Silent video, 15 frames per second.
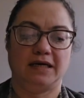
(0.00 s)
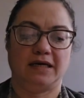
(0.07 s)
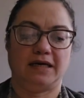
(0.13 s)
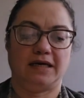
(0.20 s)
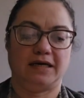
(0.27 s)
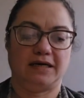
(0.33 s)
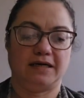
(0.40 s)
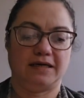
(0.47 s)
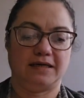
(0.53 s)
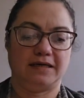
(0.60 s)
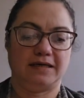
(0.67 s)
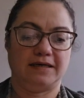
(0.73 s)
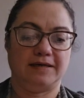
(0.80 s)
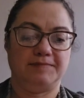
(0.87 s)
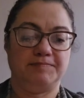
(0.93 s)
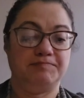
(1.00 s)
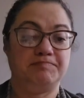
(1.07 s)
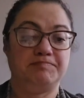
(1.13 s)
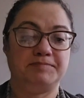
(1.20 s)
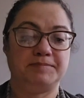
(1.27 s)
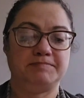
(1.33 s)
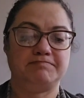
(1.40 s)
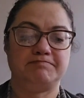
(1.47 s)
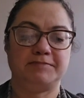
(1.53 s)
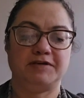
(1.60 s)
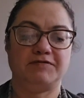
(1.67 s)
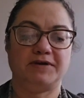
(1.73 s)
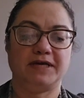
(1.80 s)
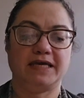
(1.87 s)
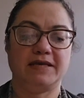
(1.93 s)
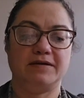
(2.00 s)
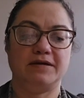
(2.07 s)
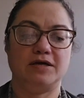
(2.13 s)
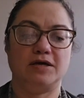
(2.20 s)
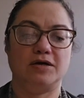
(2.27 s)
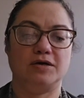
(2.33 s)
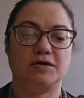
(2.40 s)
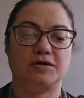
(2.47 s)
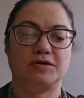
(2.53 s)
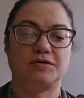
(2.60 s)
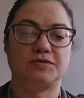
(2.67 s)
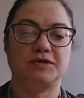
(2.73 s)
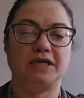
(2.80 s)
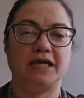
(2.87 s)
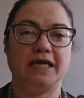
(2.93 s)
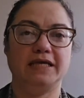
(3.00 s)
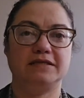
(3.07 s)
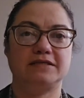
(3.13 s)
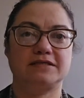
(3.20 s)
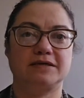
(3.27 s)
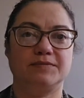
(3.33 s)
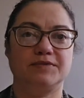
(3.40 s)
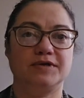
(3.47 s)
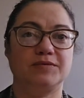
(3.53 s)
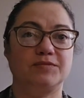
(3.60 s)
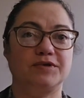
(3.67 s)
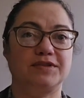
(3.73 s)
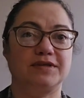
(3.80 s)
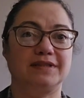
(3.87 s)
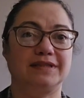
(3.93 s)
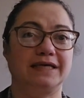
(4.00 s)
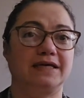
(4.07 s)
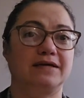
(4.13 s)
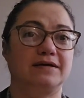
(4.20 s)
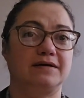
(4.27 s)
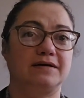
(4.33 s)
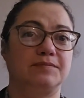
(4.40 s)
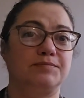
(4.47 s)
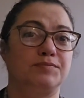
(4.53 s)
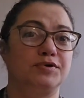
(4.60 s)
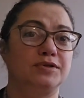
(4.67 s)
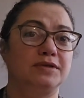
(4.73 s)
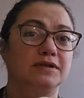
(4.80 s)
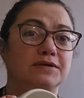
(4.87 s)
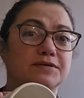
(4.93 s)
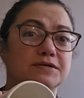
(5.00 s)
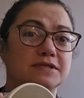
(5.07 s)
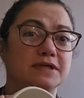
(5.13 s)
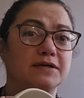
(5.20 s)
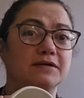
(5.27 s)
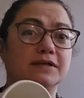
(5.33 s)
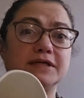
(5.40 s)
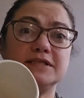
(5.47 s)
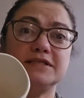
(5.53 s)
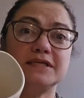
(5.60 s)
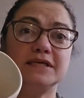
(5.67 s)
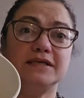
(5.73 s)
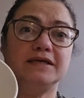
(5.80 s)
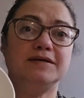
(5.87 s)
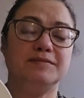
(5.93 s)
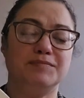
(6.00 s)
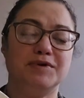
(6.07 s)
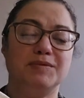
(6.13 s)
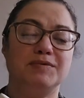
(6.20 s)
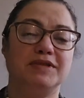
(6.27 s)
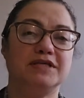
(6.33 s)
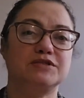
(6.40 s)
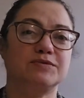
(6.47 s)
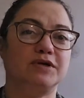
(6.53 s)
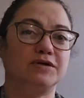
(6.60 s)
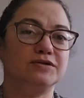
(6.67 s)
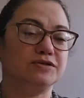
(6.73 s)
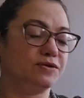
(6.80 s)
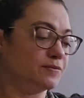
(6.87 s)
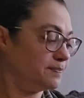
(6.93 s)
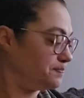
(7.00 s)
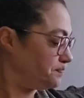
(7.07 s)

if I can create something with it, like put little succulents in it, maybe that's what I'll do.